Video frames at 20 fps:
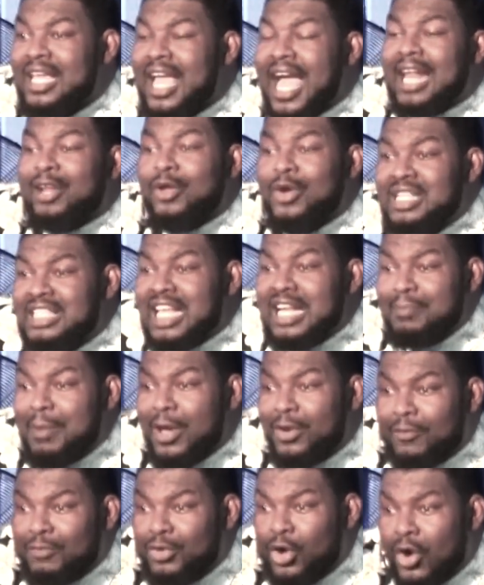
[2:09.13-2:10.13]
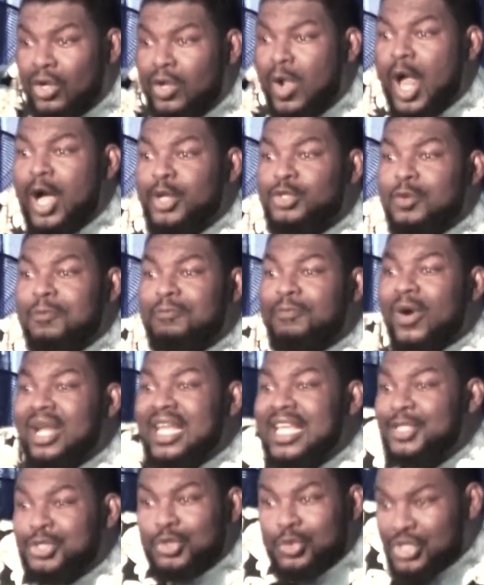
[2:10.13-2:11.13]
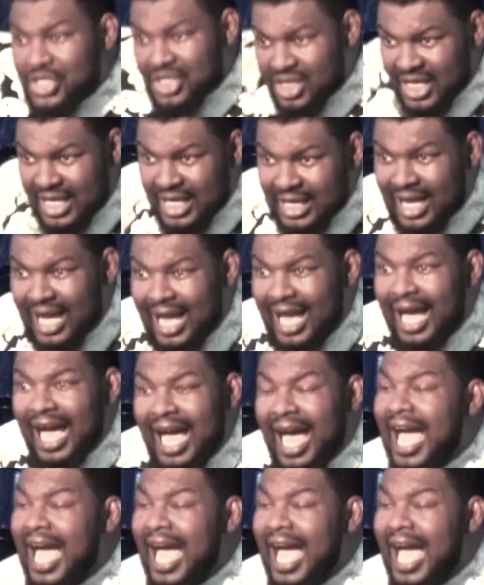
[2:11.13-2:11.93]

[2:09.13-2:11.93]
anointed man of God, to fall into sin,